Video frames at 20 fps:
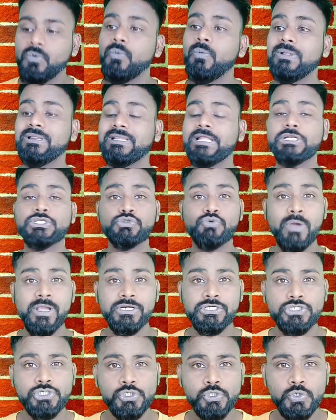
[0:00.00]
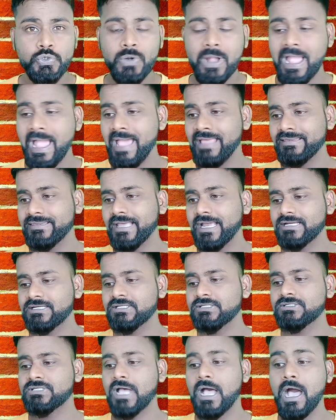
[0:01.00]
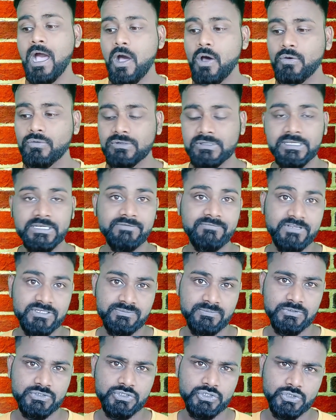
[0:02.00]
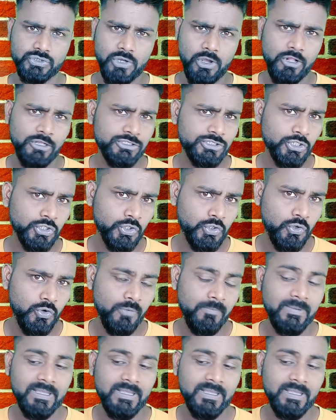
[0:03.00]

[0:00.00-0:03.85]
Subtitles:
Well, that's quite true, and that is how the investment should also go.